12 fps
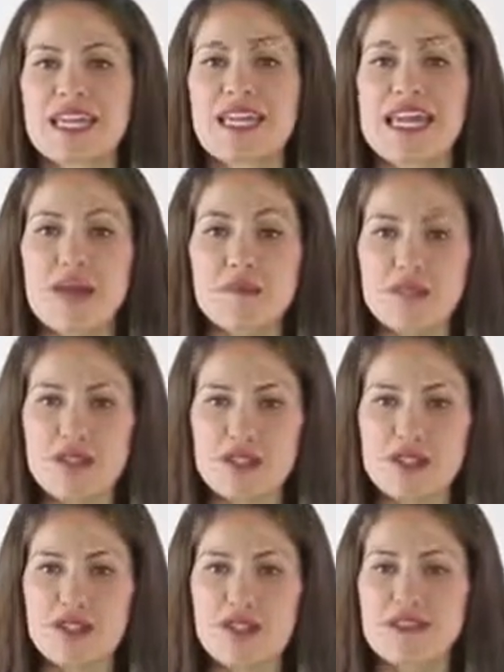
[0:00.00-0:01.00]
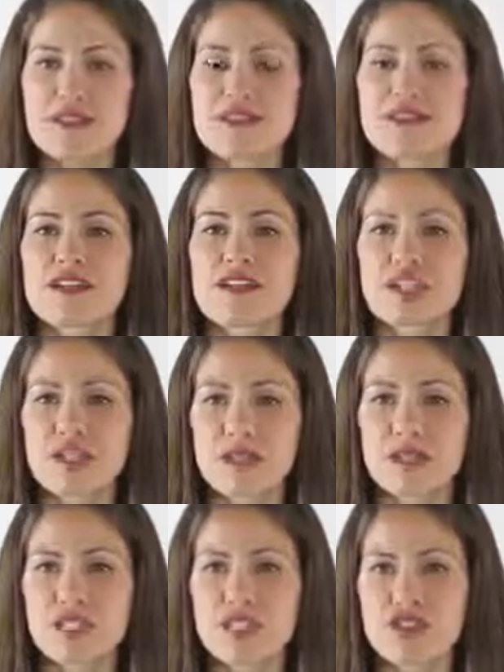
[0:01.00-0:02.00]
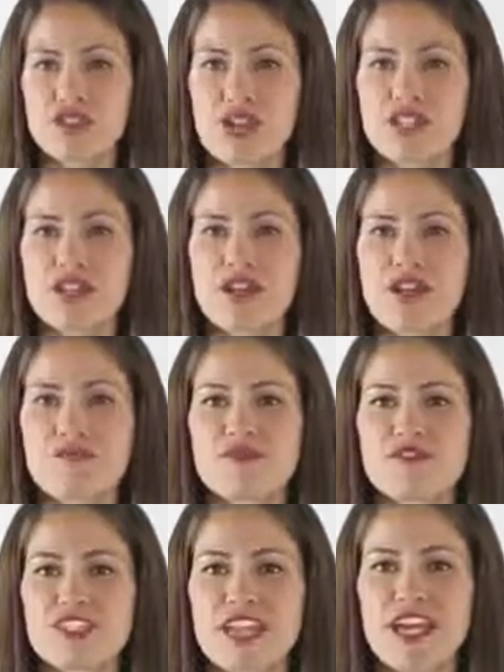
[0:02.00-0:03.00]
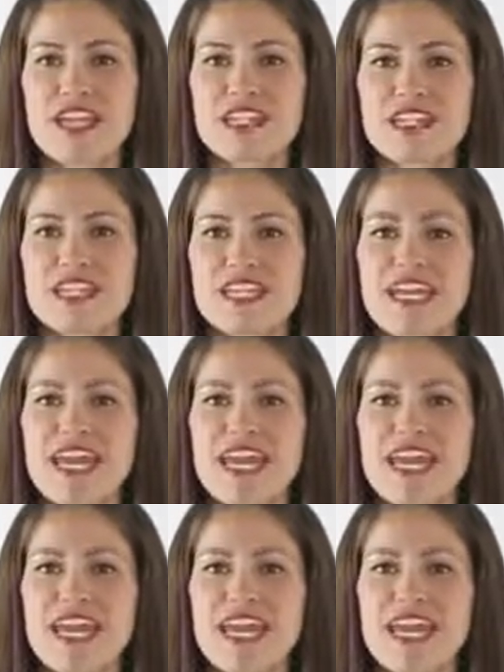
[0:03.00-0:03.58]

Numbers are typically stressed or emphasized,